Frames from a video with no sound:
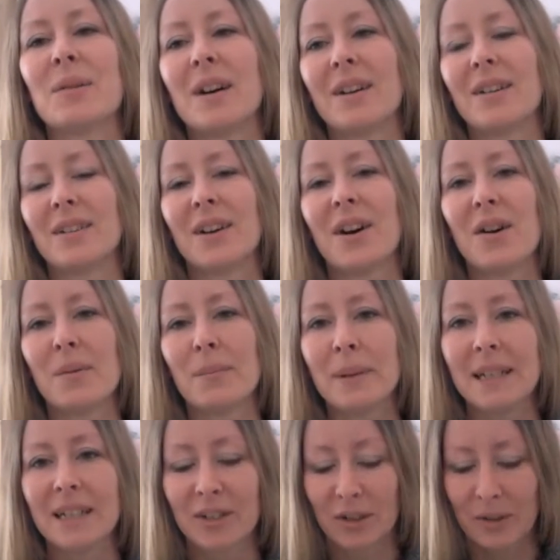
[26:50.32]
on a hot
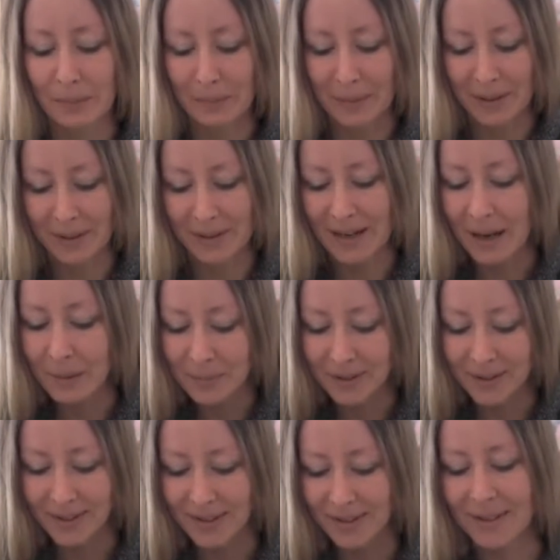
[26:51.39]
beach, but
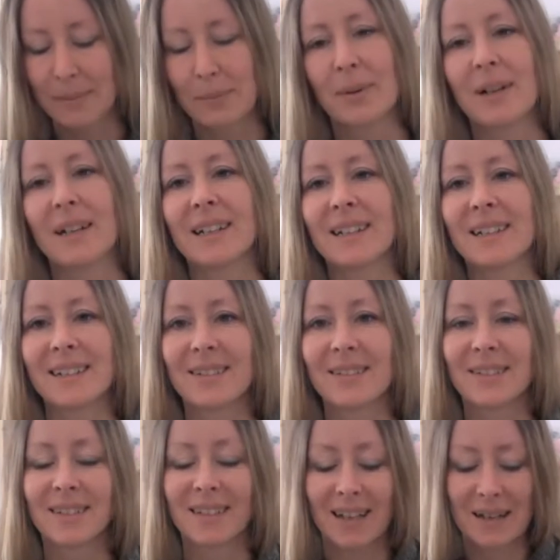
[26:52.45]
absolutely brilliant all
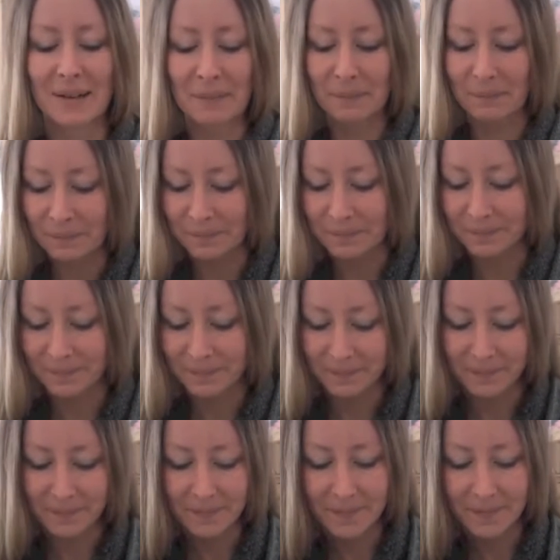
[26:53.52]
the same.
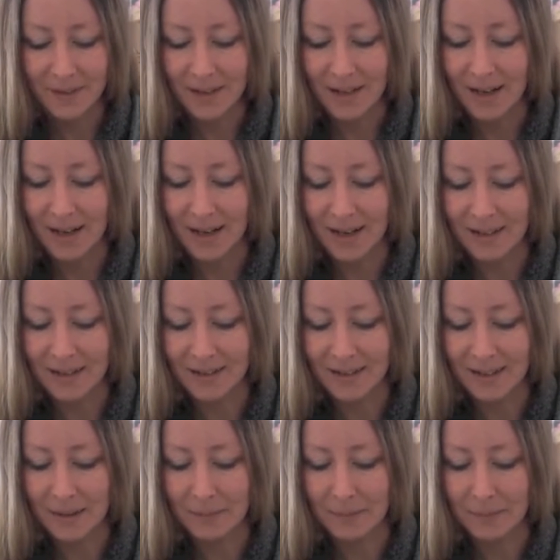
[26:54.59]

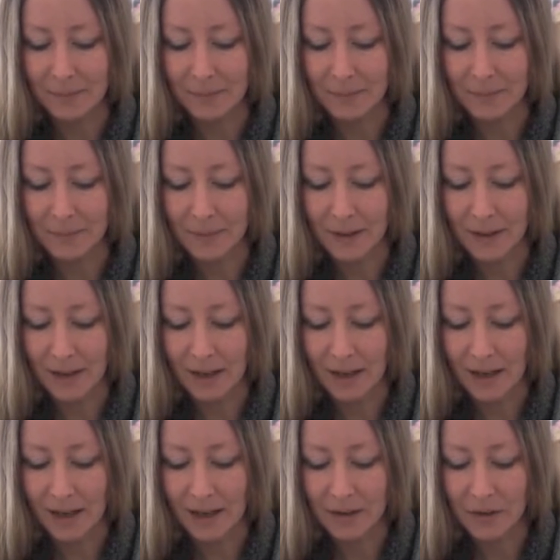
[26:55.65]
And
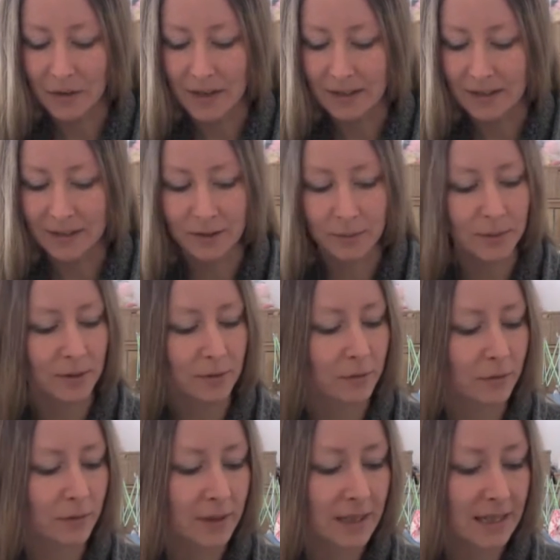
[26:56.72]
I think this was a
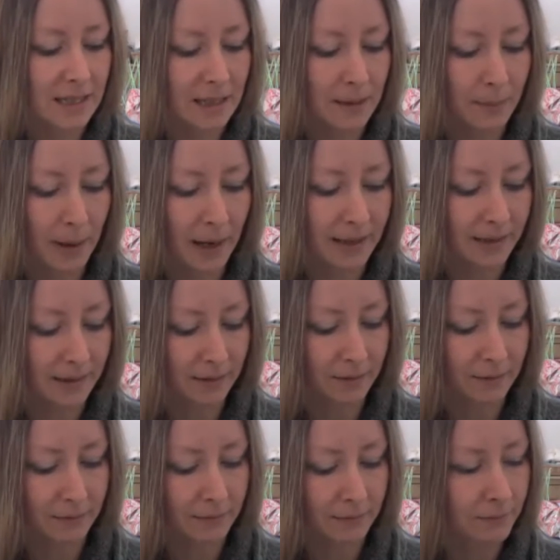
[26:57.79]
free pattern,
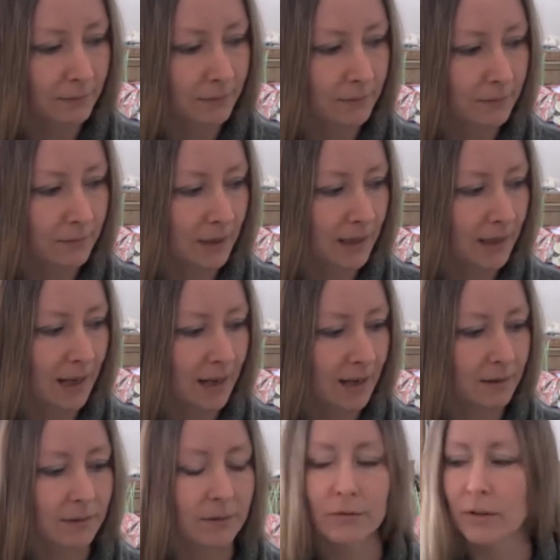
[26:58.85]
again,
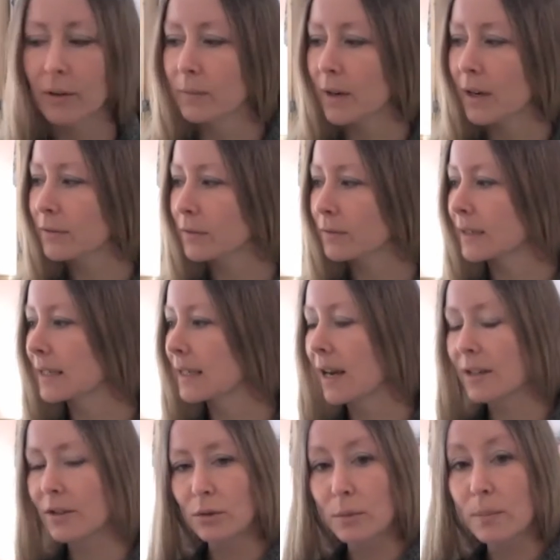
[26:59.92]
from Ravelry.
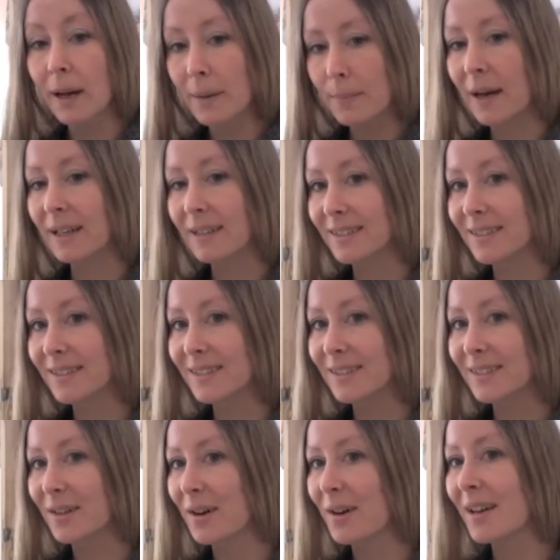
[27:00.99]
I do buy patterns.
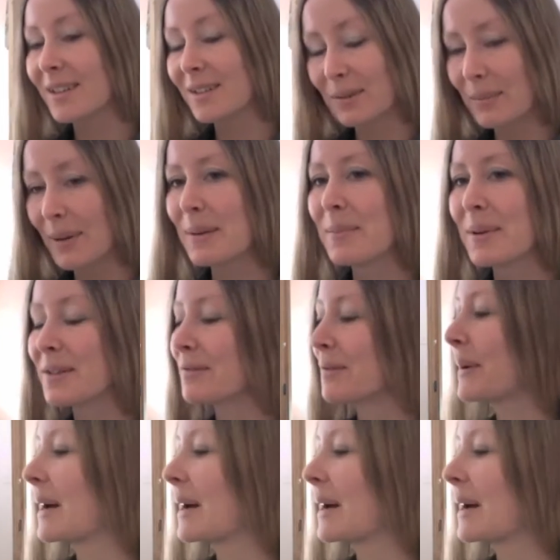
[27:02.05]
I do pay money for